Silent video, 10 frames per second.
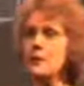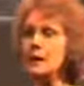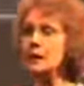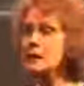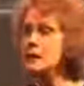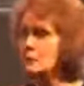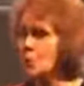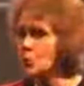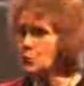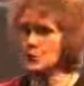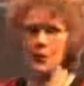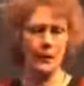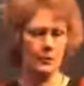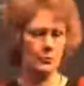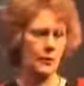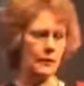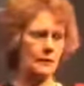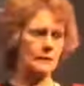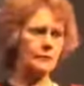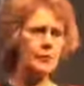they're making them more
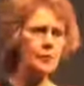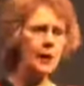dehydrated. The